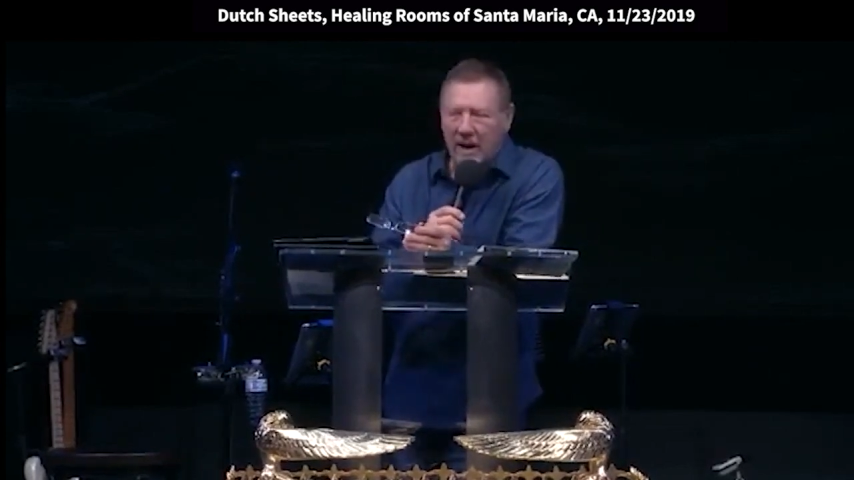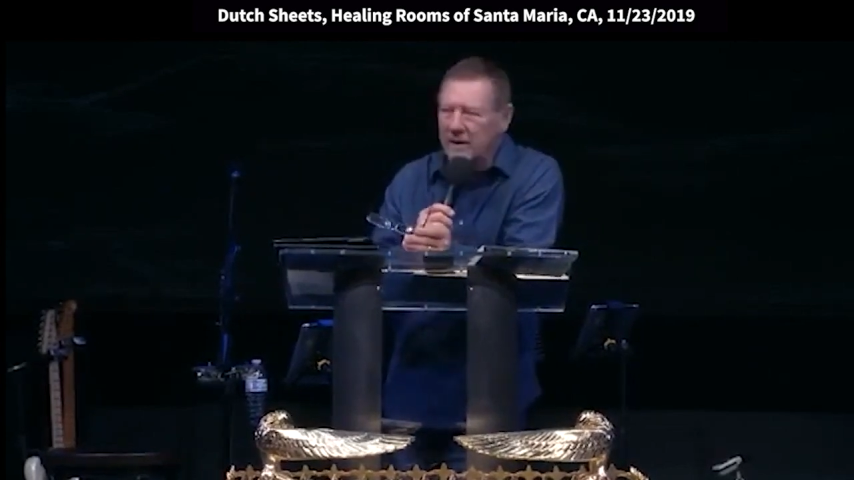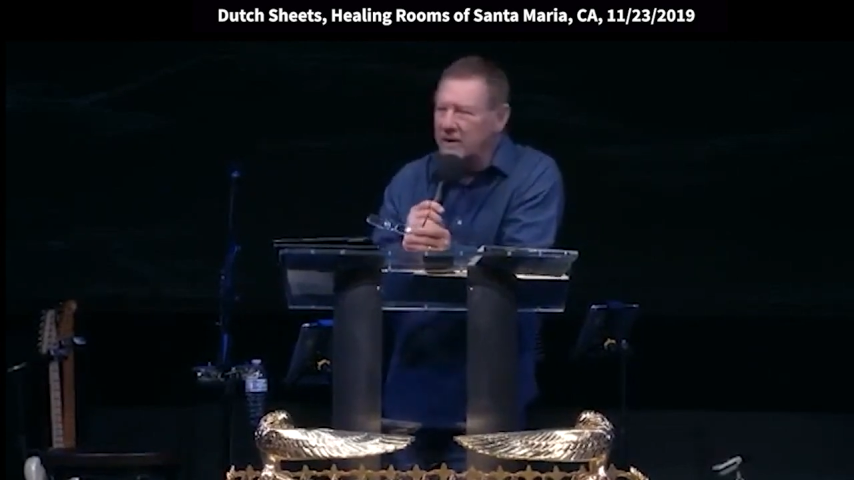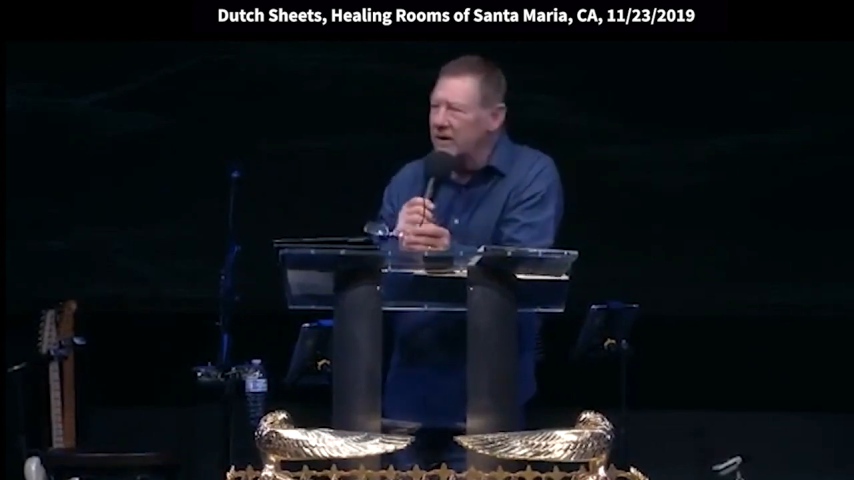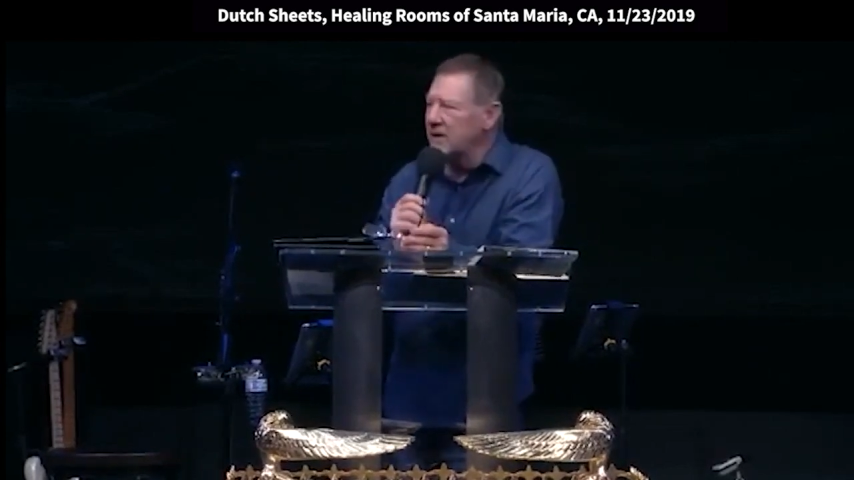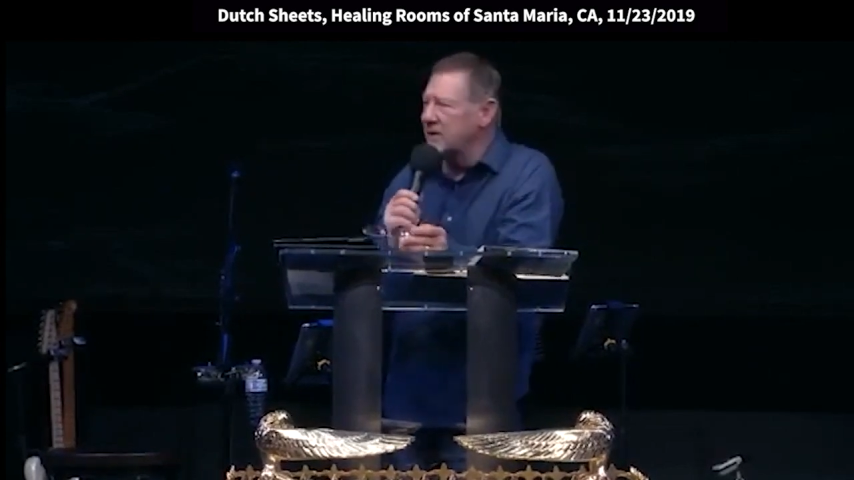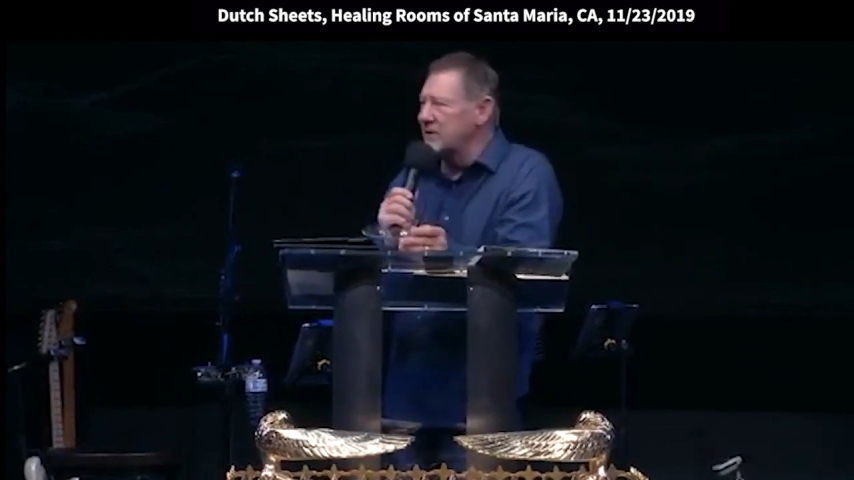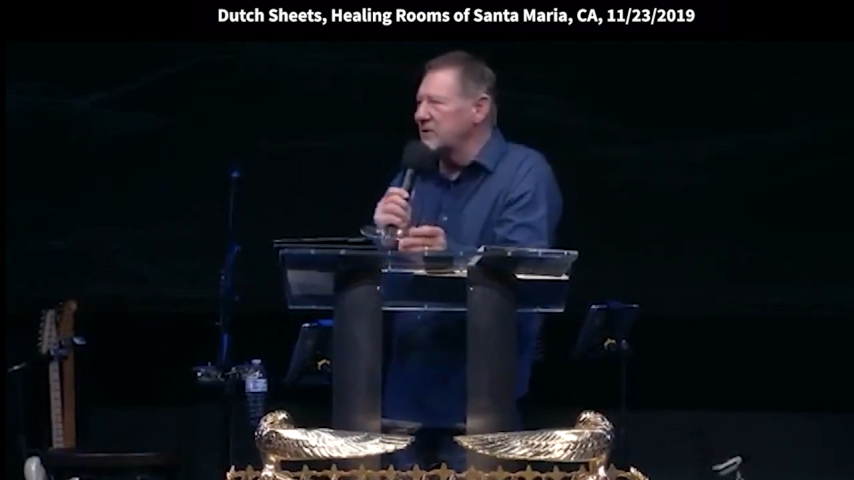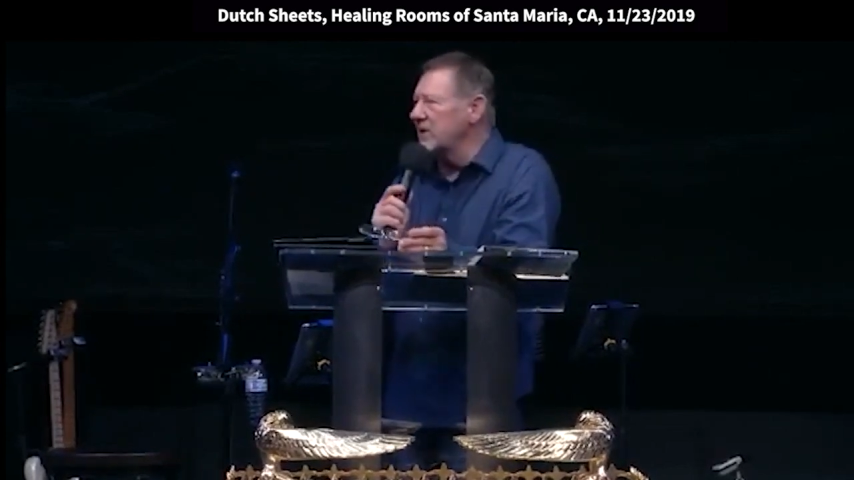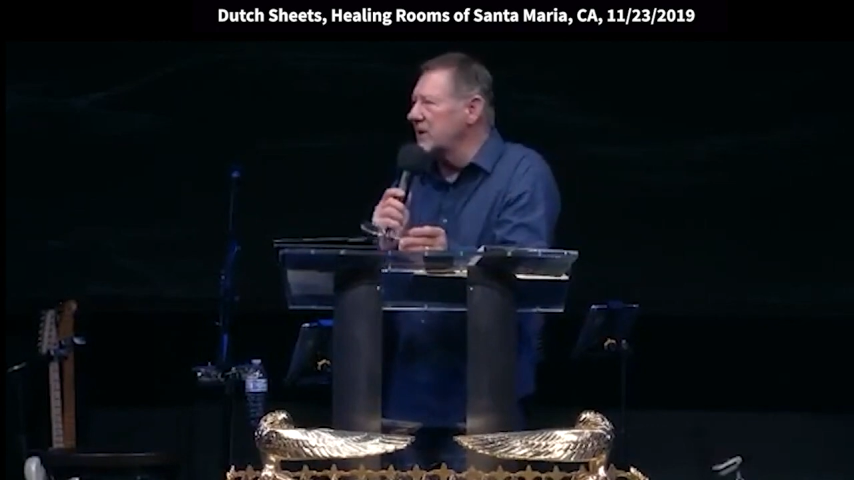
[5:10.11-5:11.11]
How are you going to get
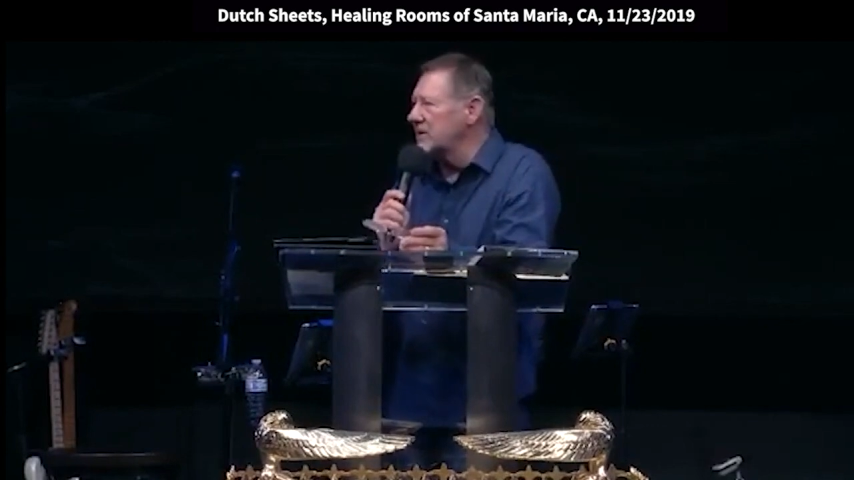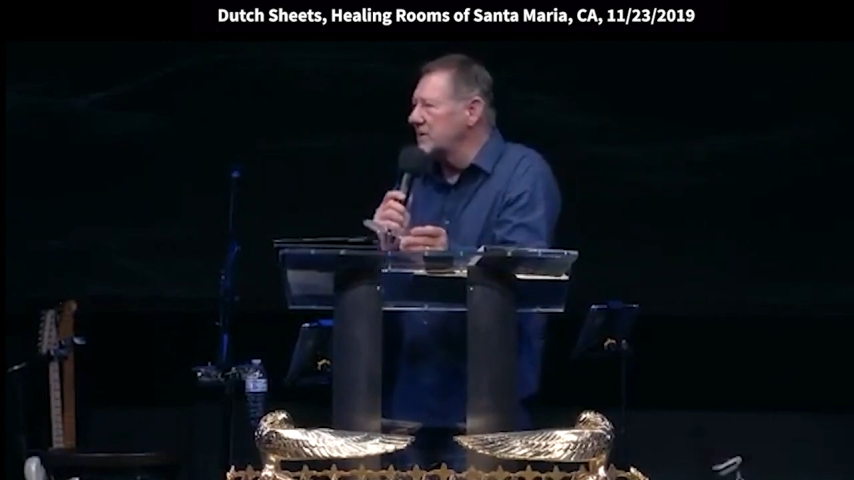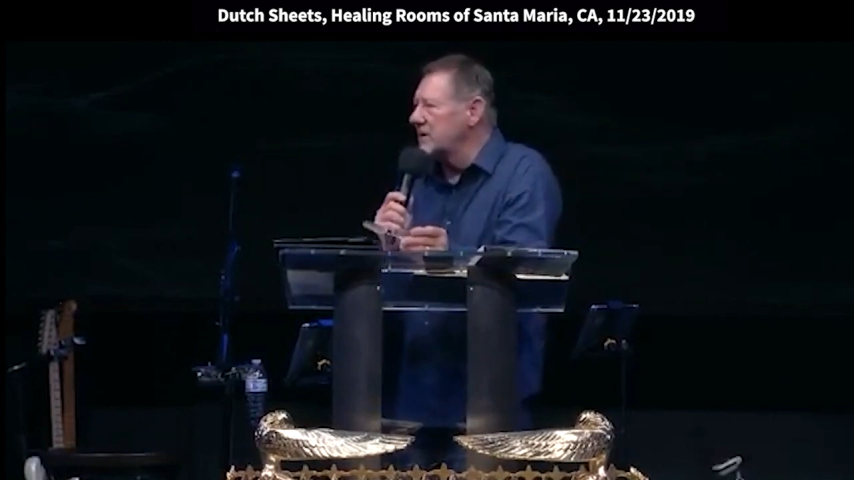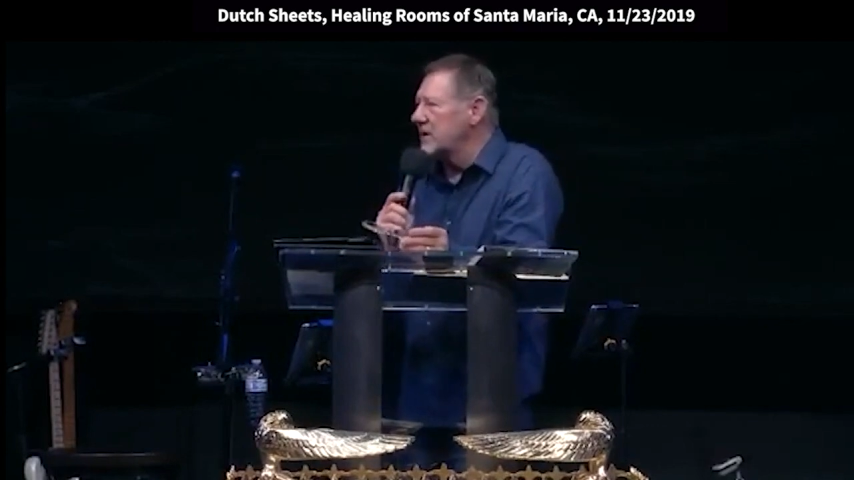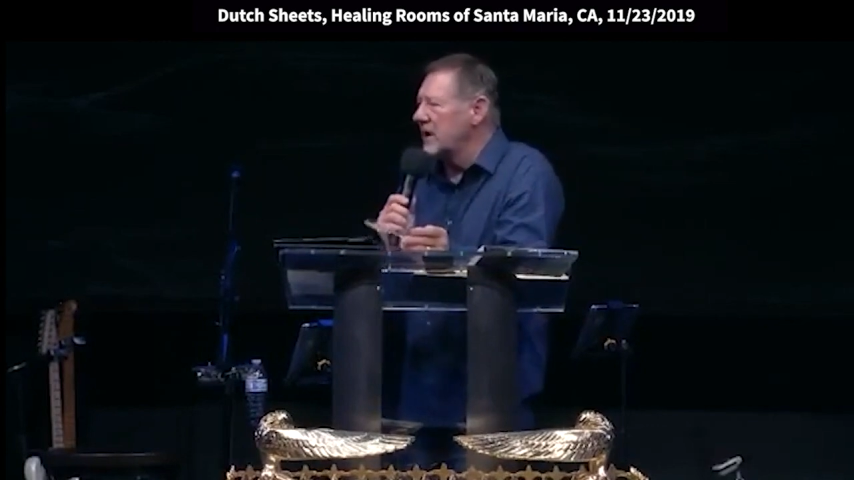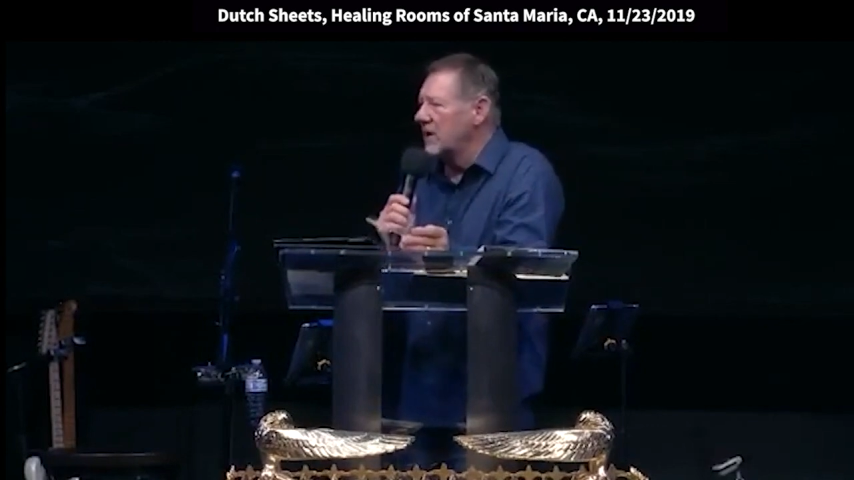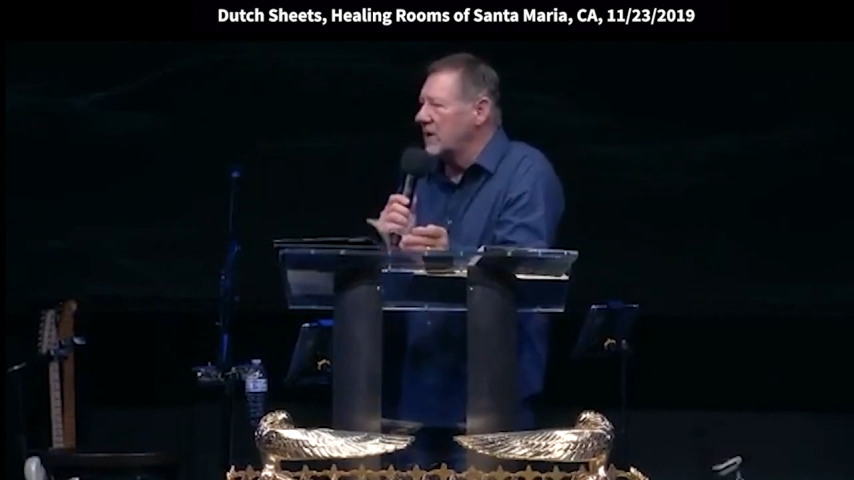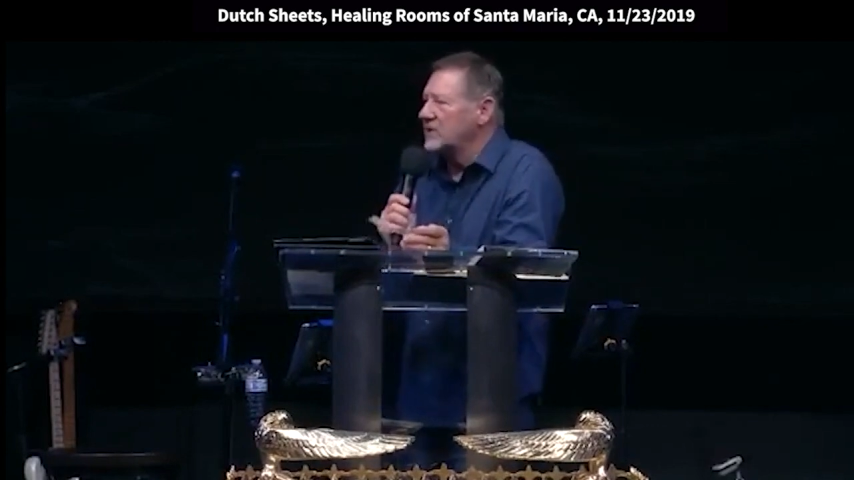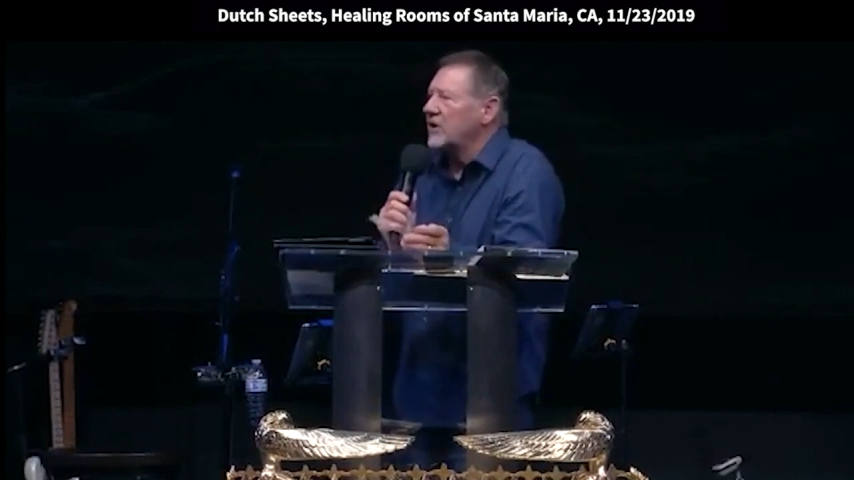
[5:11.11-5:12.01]
this done, caller?